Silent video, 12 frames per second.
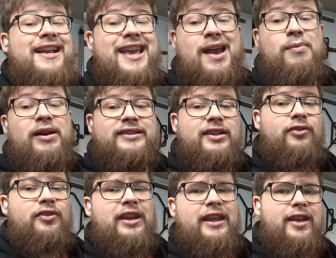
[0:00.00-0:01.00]
get
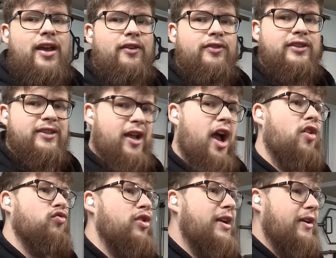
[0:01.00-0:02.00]
myself a knee cuff, because I
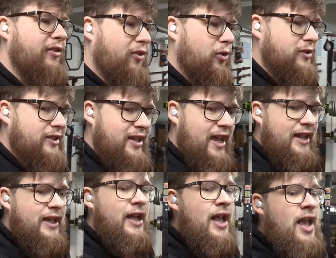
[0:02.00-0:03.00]
can't really afford to
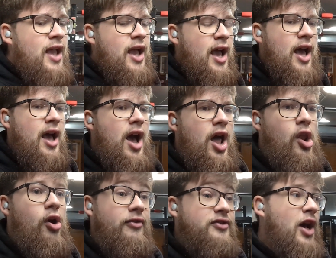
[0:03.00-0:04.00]
take a
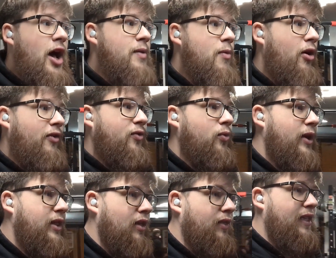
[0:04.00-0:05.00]
lot of time off
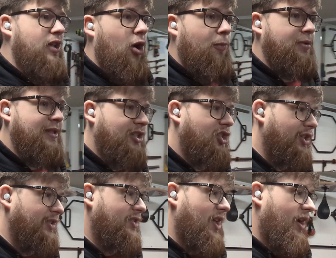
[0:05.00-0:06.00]
with the
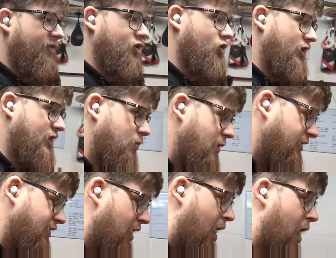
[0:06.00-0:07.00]
competitions after
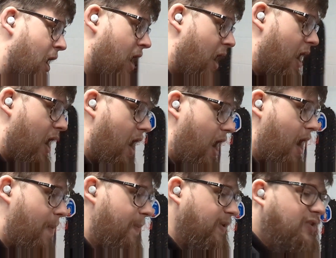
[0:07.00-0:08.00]
Christmas,
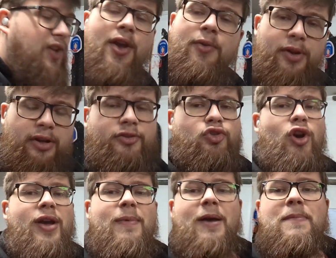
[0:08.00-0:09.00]
so going to
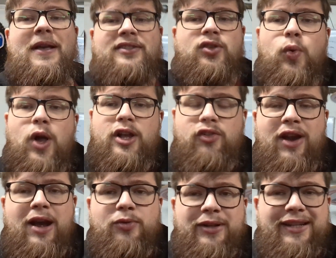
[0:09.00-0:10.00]
try my best to work
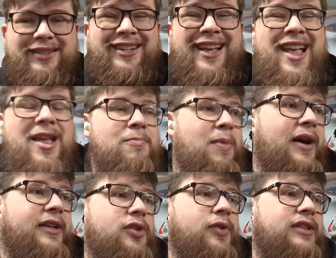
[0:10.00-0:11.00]
around it
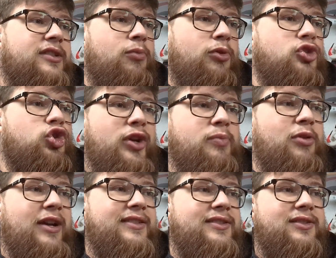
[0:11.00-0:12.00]
by doing some more strict
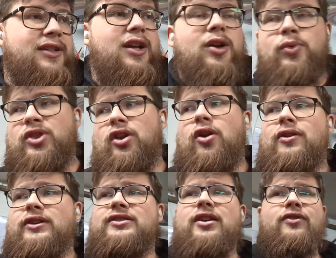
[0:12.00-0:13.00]
press with the log
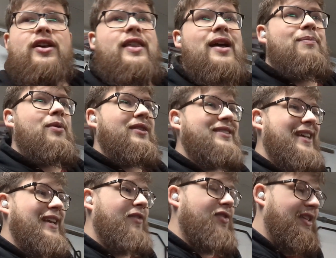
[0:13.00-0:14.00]
and stuff like that, but
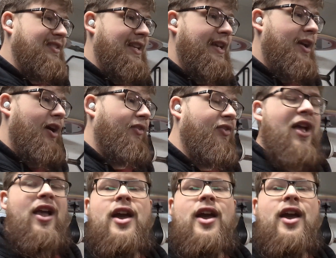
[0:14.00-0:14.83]
seeing if this knee cuff